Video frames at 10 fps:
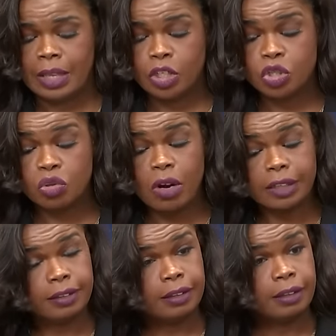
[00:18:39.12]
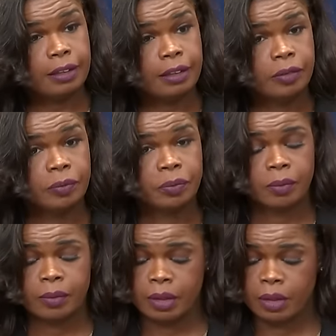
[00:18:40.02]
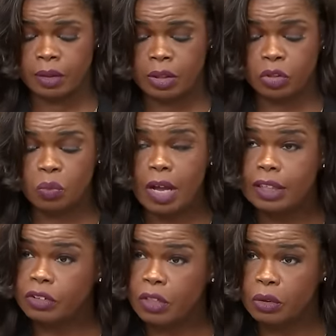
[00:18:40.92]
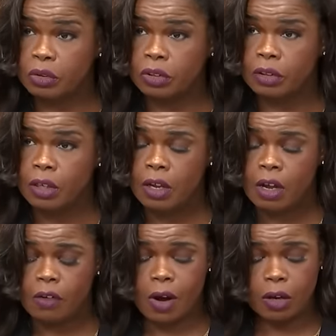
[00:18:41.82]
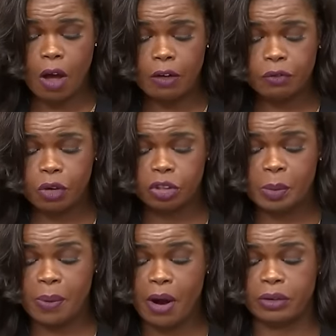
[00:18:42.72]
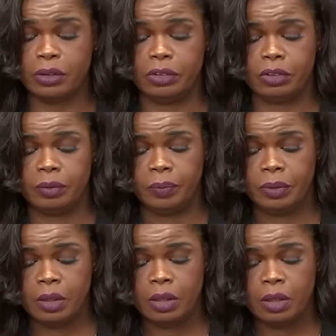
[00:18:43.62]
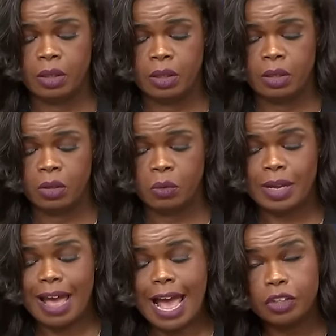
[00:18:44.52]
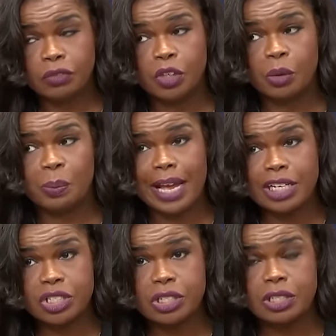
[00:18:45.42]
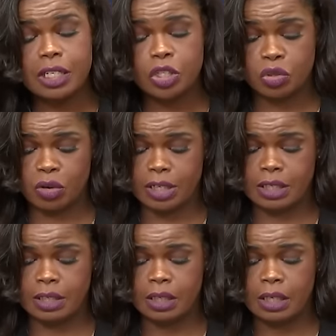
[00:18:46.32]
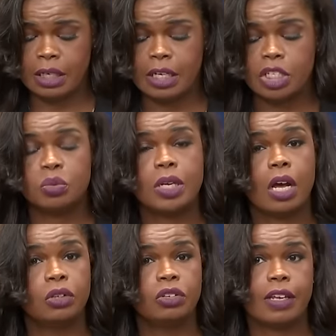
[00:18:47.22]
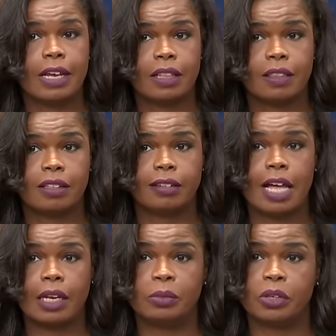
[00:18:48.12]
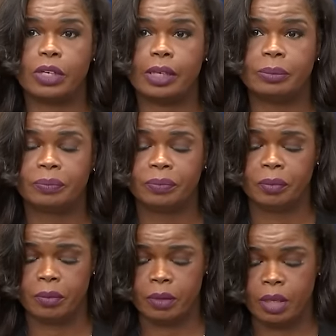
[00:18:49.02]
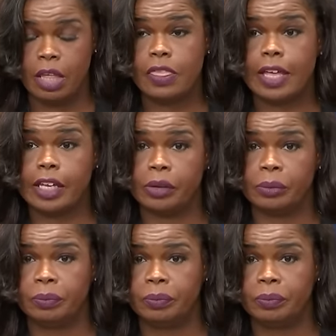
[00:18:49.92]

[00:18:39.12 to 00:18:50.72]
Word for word: and trust, as well as those of our law enforcement partners. We ask for your patience and trust as we undertake this solemn duty. Thank you.